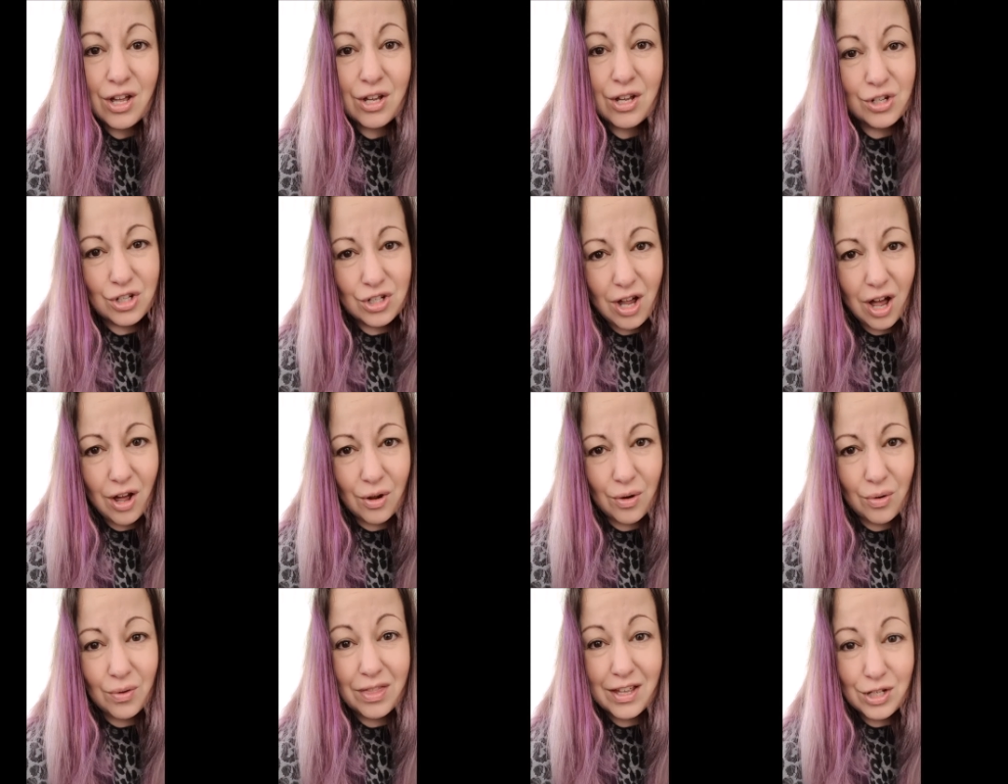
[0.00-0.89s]

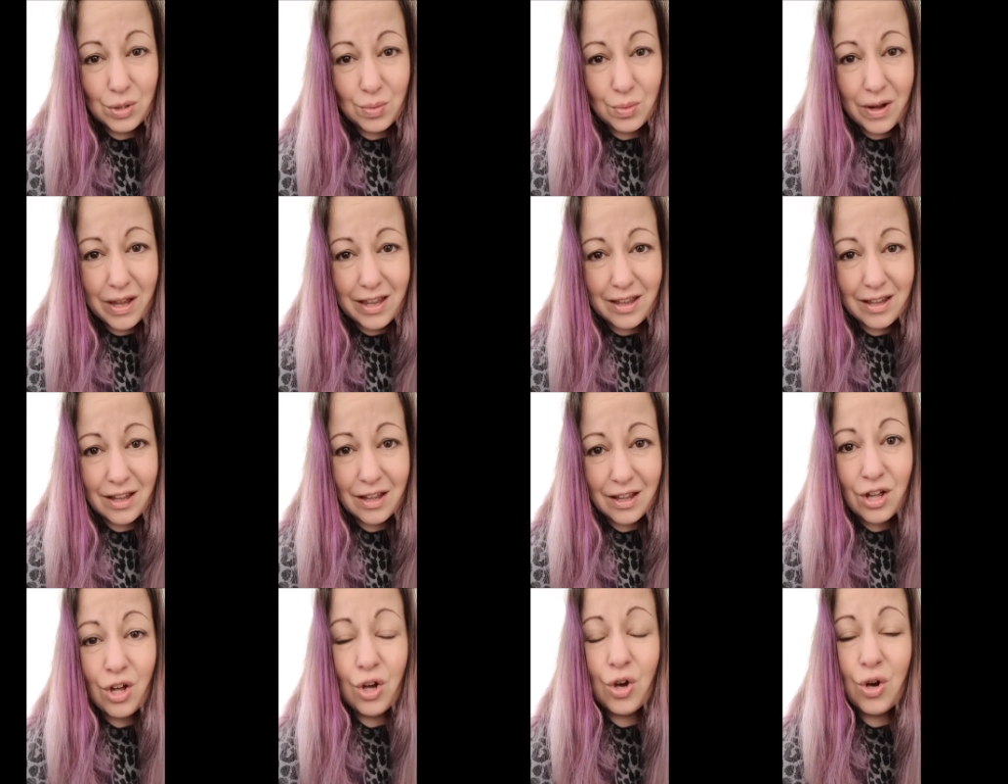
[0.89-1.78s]
So this week,
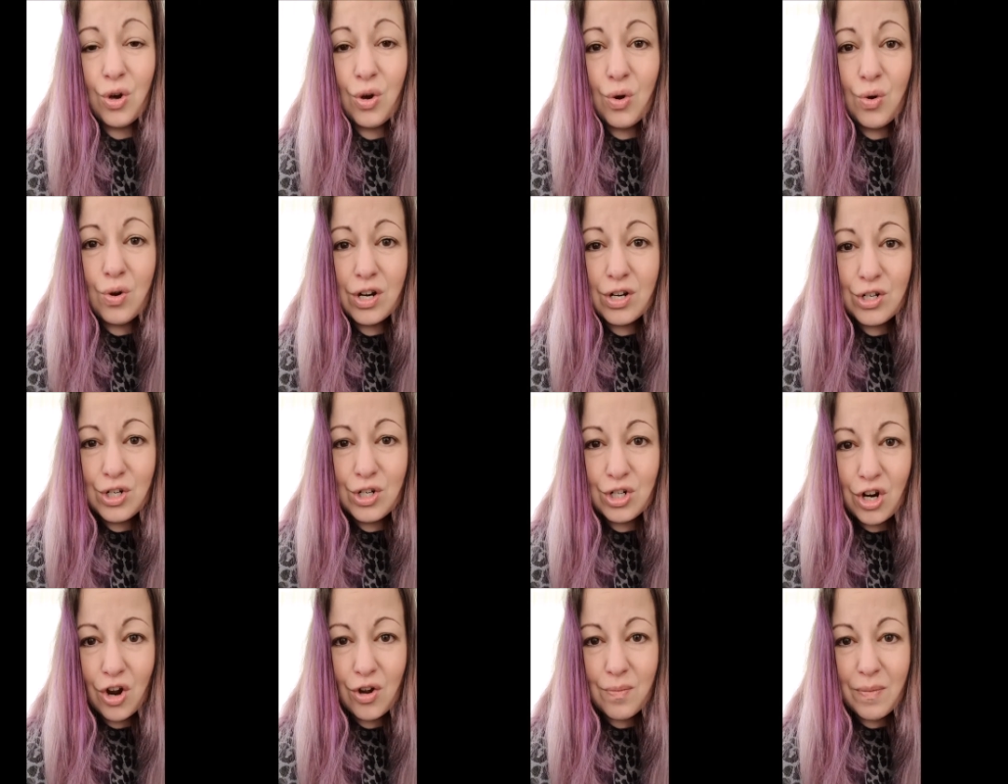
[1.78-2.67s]
who can
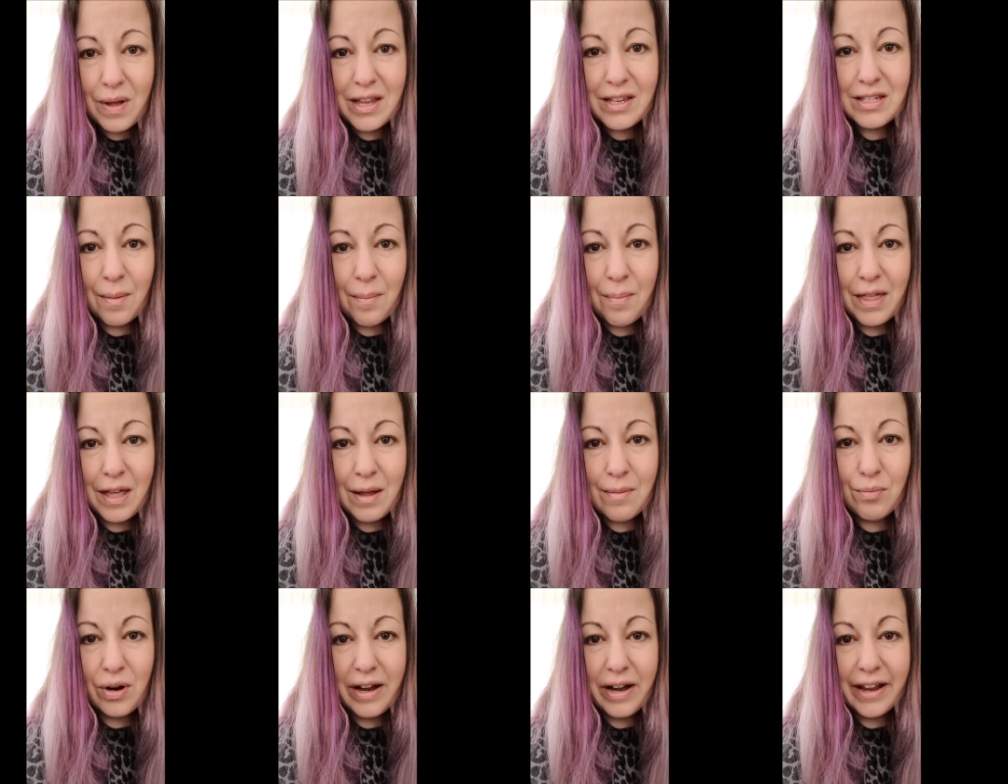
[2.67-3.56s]
show me something
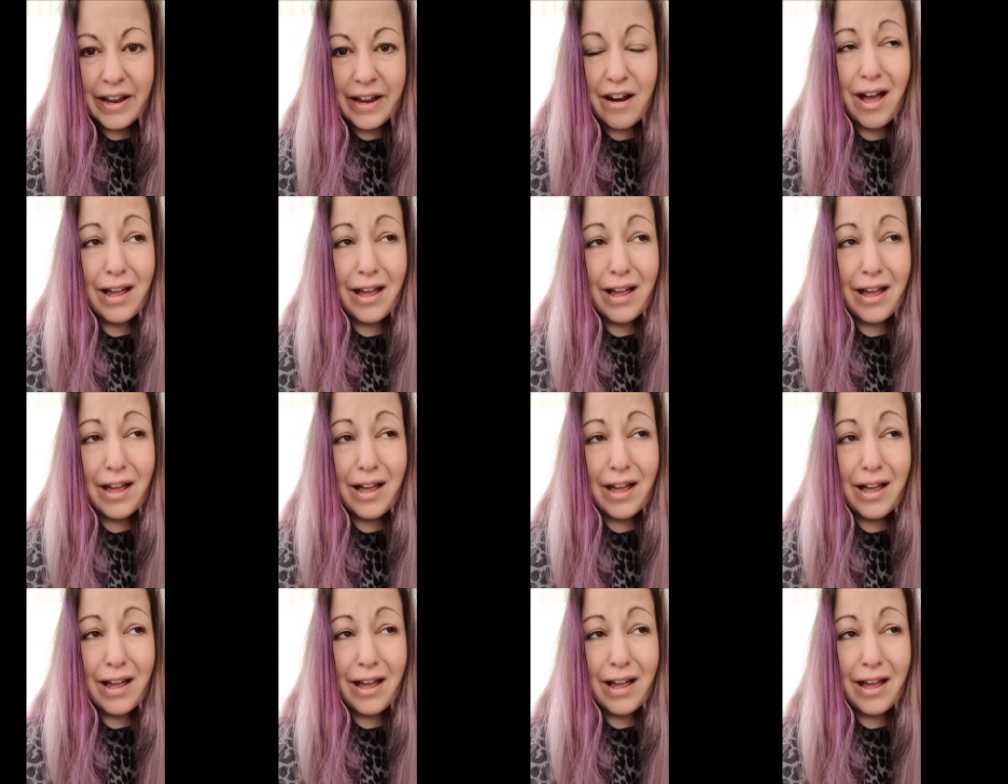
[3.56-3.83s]
brilliant?